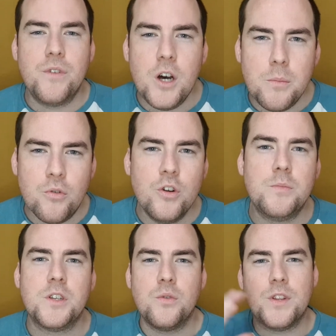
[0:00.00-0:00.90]
verb
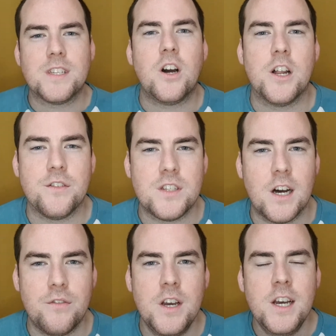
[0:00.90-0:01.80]
groups and all this kind of
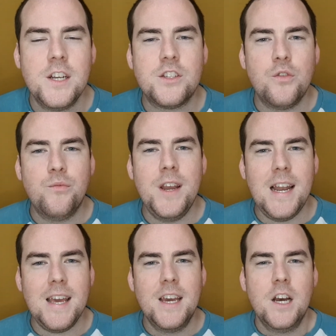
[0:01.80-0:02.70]
stuff. So
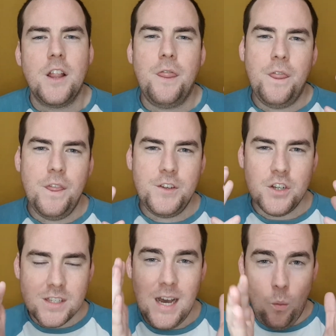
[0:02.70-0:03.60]
really,
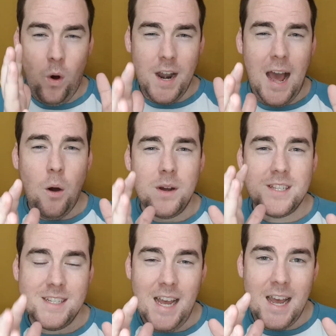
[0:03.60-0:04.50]
just that 1 hour
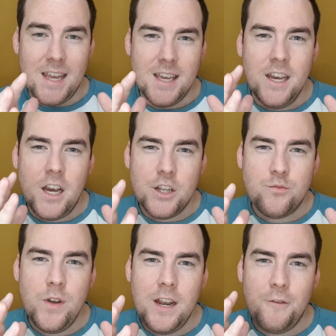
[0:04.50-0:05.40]
today
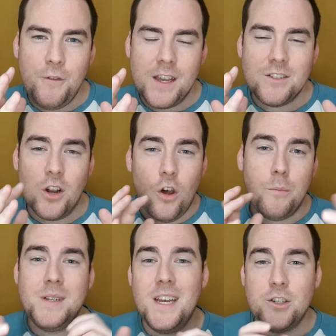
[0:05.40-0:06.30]
has really fixed a lot of
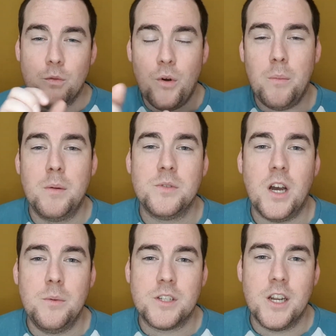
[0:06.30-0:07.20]
potential problems
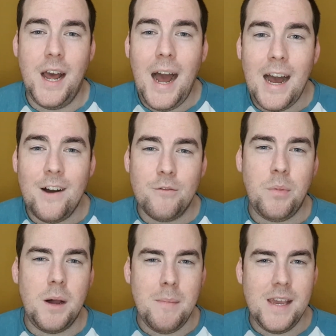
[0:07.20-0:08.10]
I was going to have
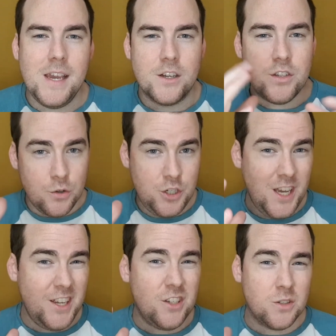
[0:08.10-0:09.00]
by making
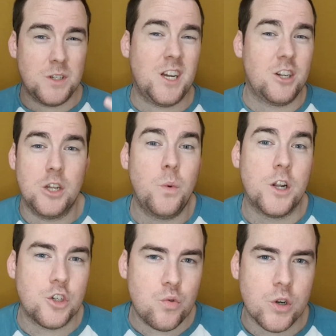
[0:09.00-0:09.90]
associations which actually
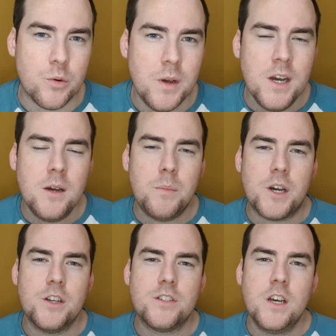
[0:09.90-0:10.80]
weren't true.
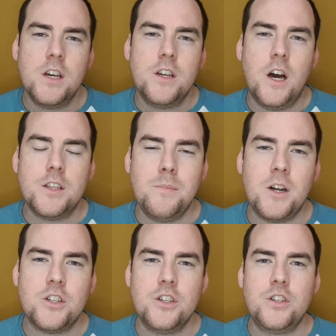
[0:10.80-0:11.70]
Because as
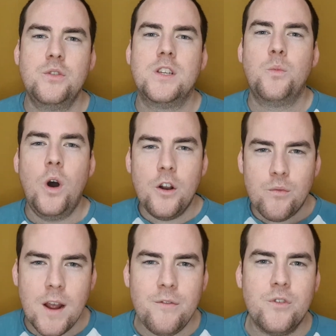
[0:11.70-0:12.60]
much as using word
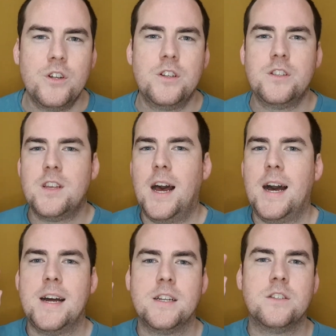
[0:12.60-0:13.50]
reference
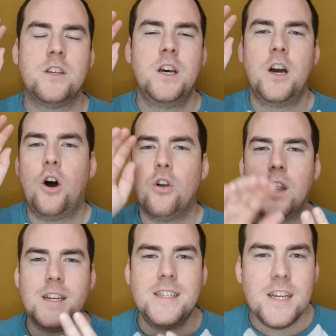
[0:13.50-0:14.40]
and
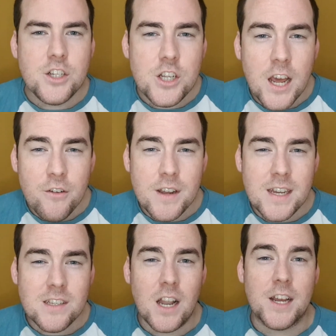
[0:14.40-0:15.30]
online
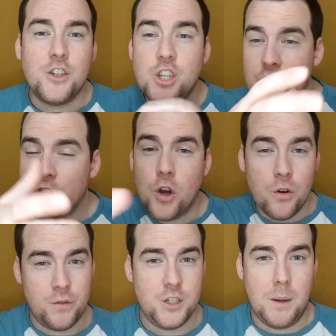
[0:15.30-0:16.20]
dictionaries like
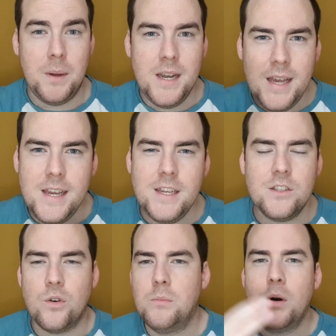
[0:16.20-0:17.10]
Jisho for Japanese
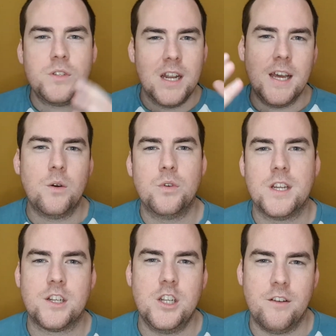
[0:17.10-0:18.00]
or multilingual
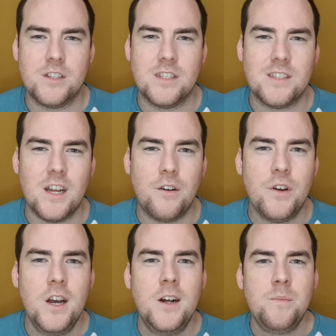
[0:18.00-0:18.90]
dictionaries and stuff,
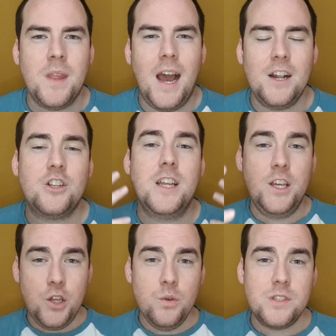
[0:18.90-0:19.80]
actually
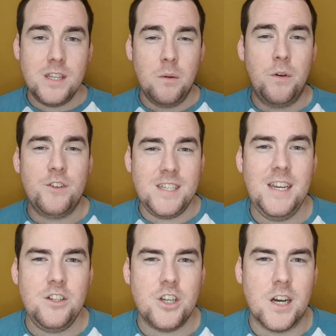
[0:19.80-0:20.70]
using them with a
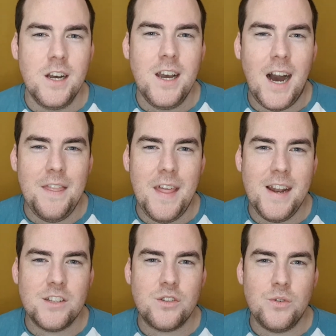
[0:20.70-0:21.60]
teacher and
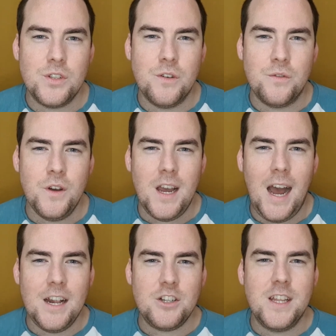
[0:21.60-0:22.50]
then sort of
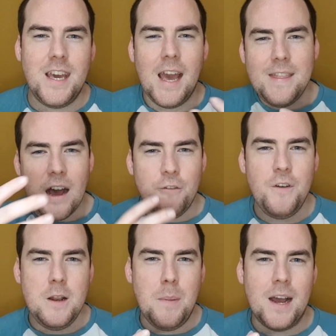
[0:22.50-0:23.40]
actually getting that
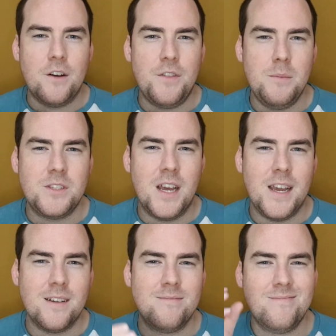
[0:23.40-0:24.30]
feedback of them
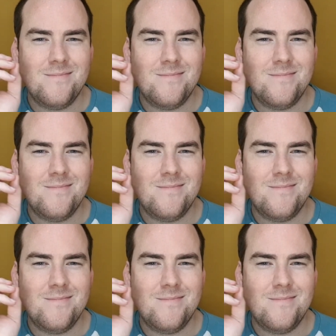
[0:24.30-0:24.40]
saying,